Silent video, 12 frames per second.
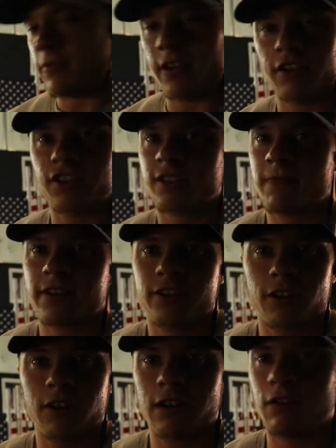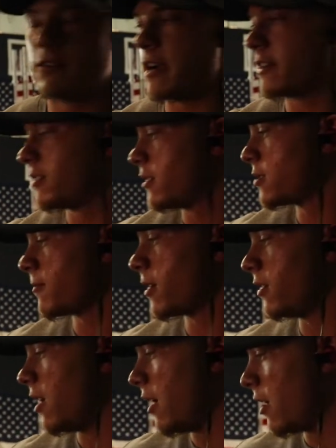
It just makes your erectors work a lot